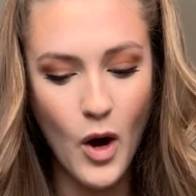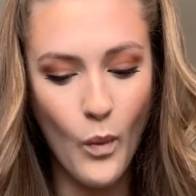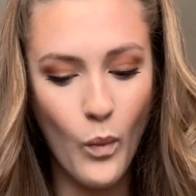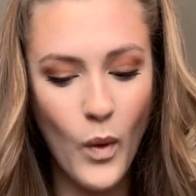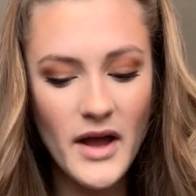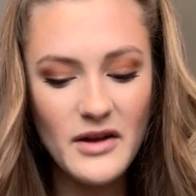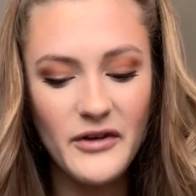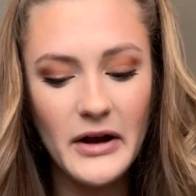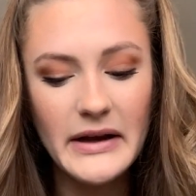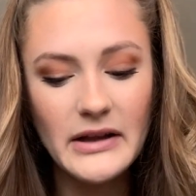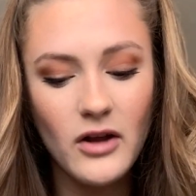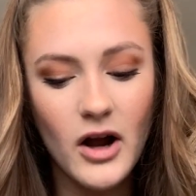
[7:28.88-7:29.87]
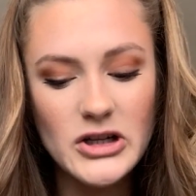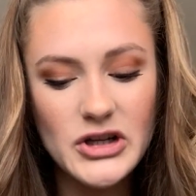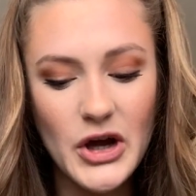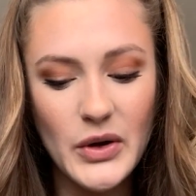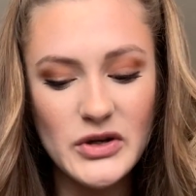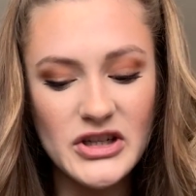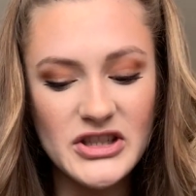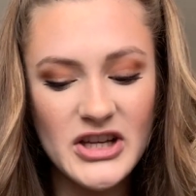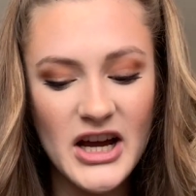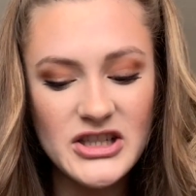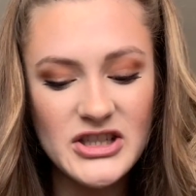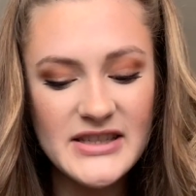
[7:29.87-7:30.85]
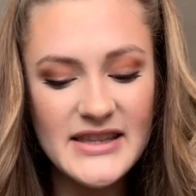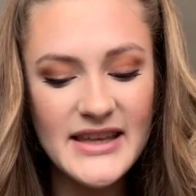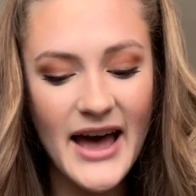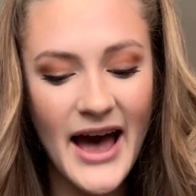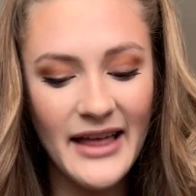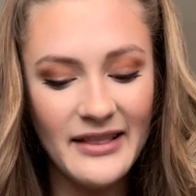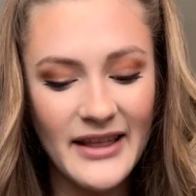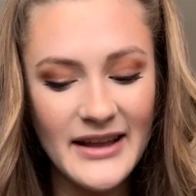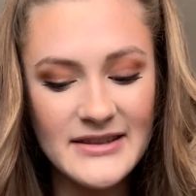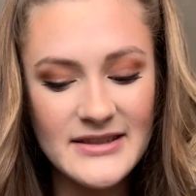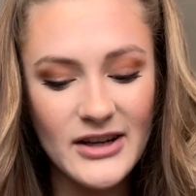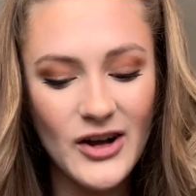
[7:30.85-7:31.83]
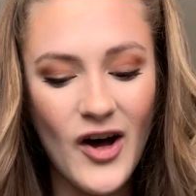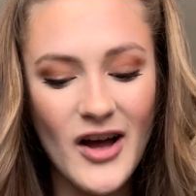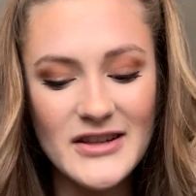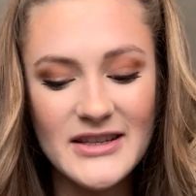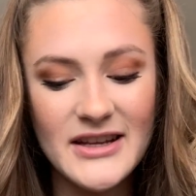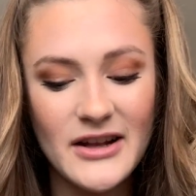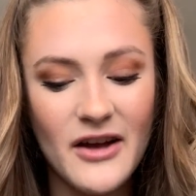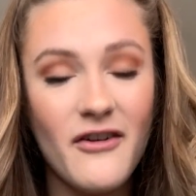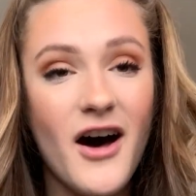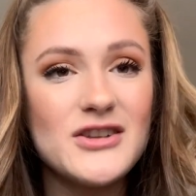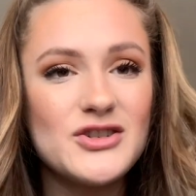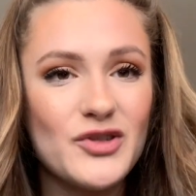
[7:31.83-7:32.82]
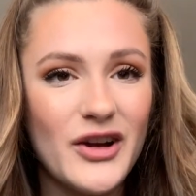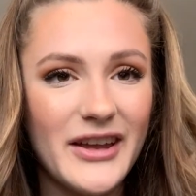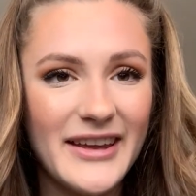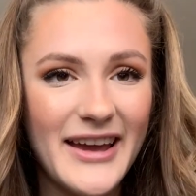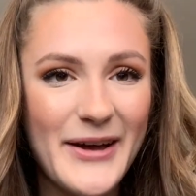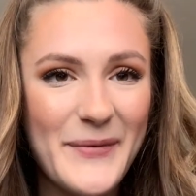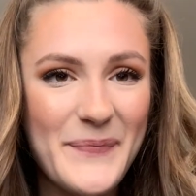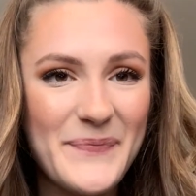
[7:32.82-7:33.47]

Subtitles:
What very large ocean touches the island continent of Australia?